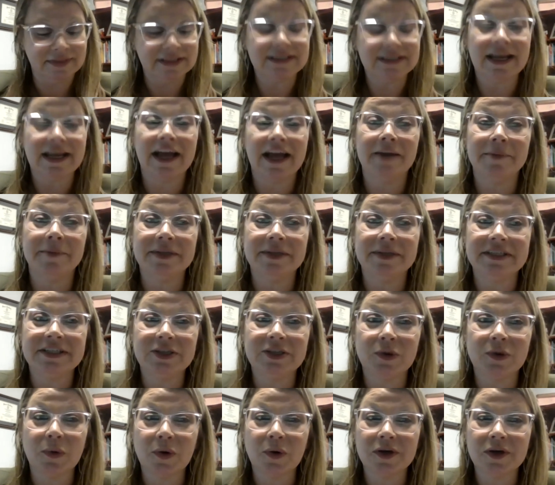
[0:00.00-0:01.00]
It's got to be
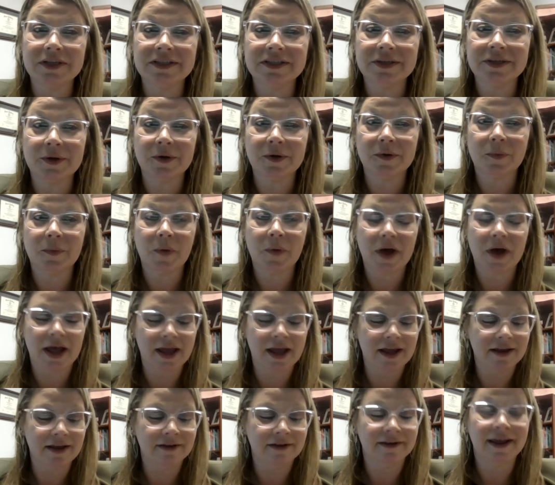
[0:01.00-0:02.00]
stored a certain
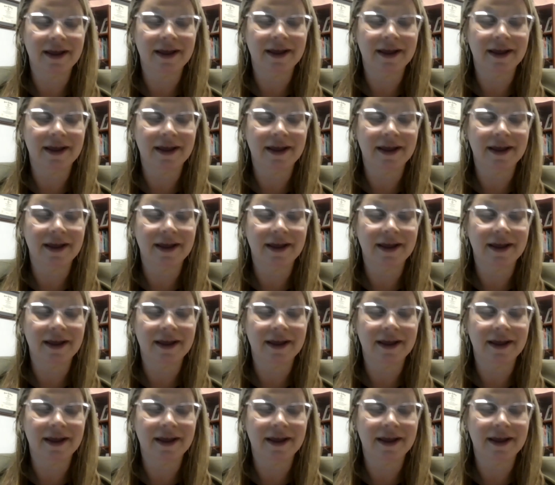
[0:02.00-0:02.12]
way,